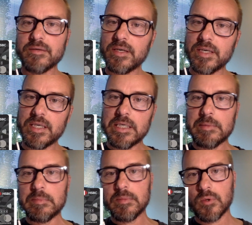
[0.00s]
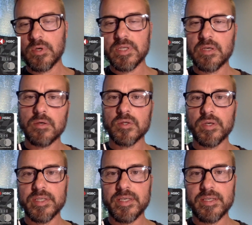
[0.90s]
Time, or
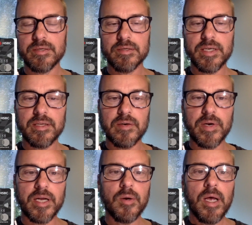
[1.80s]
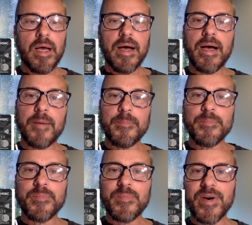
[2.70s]
sorry, it's Eastern Daylight right now.
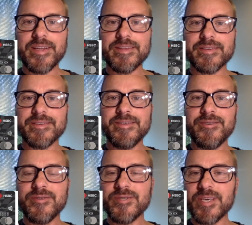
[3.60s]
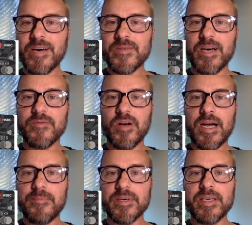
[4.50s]
But you usually have to have your
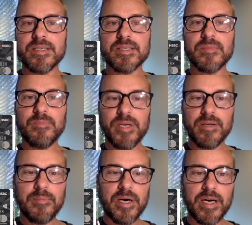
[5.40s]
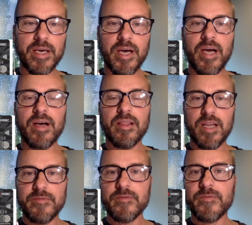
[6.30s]
application submitted by
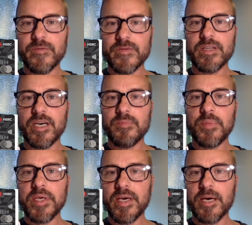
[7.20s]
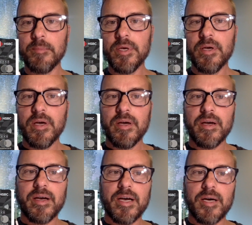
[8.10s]
11:59 p.m.
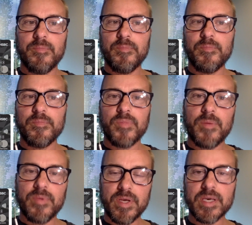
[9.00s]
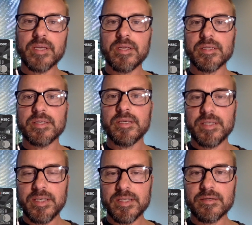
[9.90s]
I'm thinking
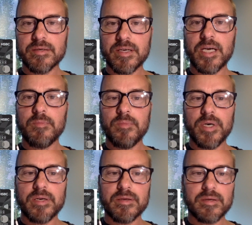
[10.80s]
it's Eastern time, but